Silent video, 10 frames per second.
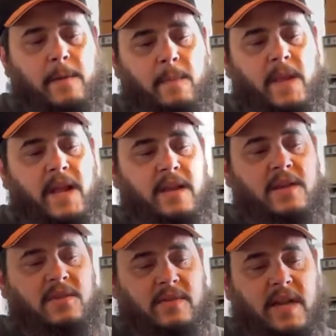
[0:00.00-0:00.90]
and
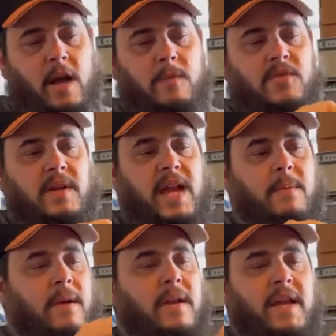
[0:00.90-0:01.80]
this helps keep
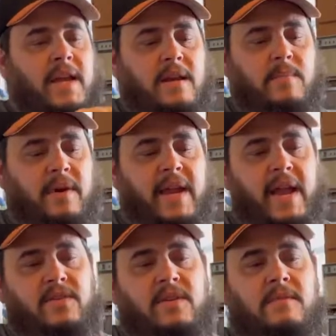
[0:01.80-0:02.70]
it clean and protects it.